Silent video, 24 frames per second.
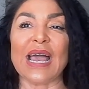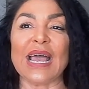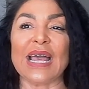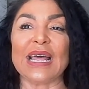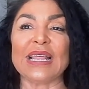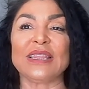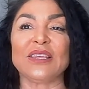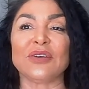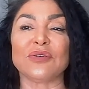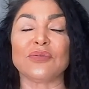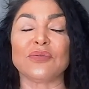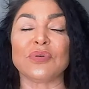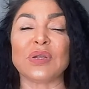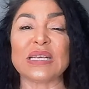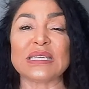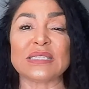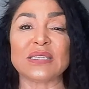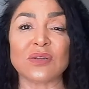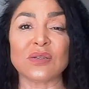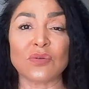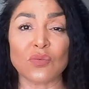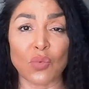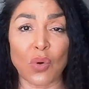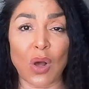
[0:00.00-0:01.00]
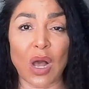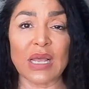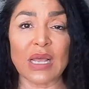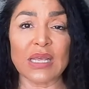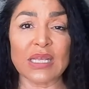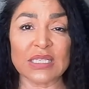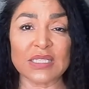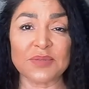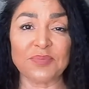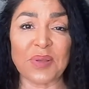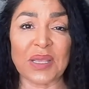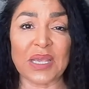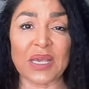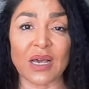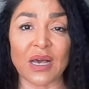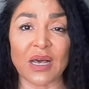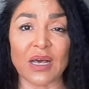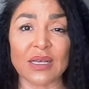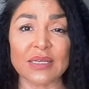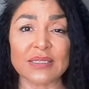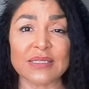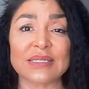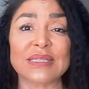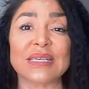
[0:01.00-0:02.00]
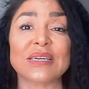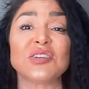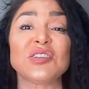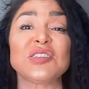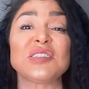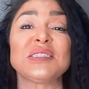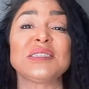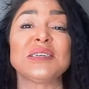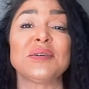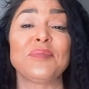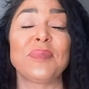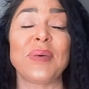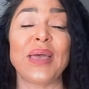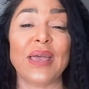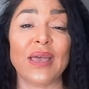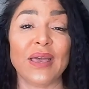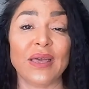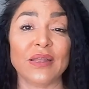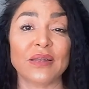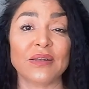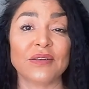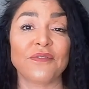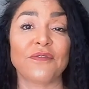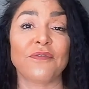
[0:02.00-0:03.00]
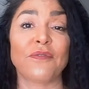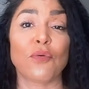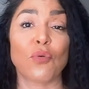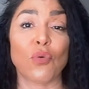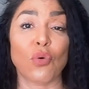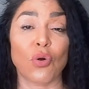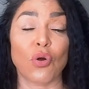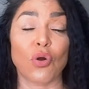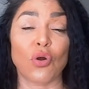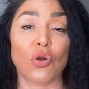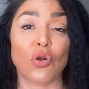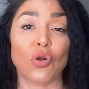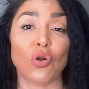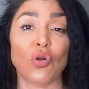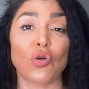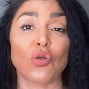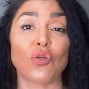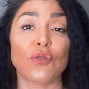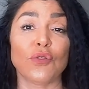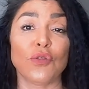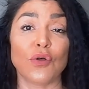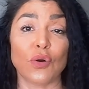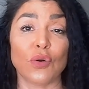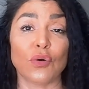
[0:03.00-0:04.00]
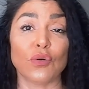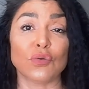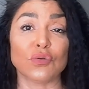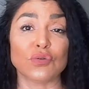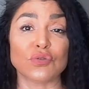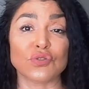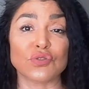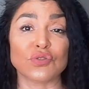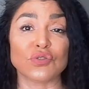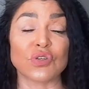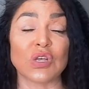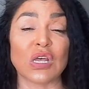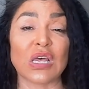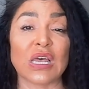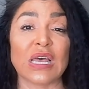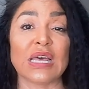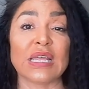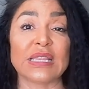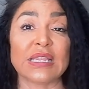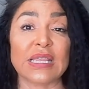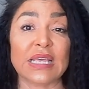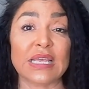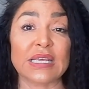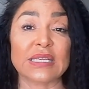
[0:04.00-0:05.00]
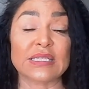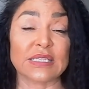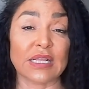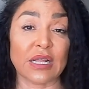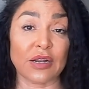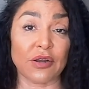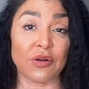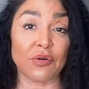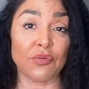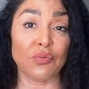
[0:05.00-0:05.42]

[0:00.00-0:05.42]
The reason why is because there's demand for those things that are